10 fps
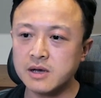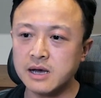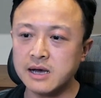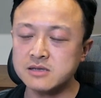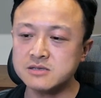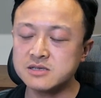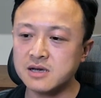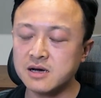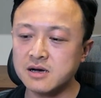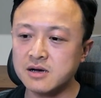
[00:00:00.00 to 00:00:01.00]

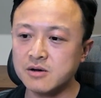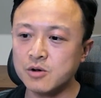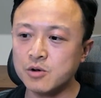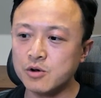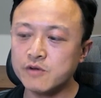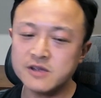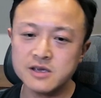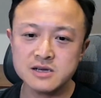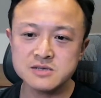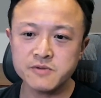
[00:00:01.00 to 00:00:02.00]
the
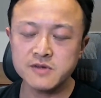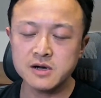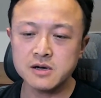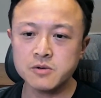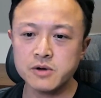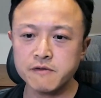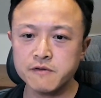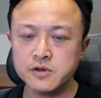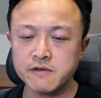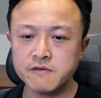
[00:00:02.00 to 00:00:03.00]
years, we've done quite a
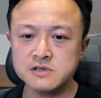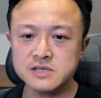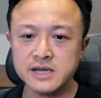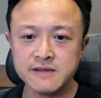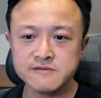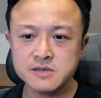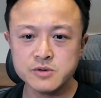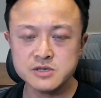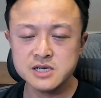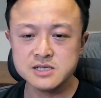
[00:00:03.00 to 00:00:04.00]
few different NFT
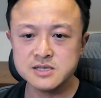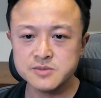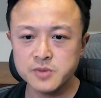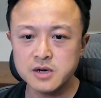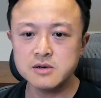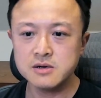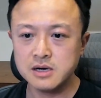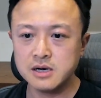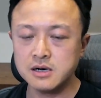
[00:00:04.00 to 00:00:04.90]
projects as well.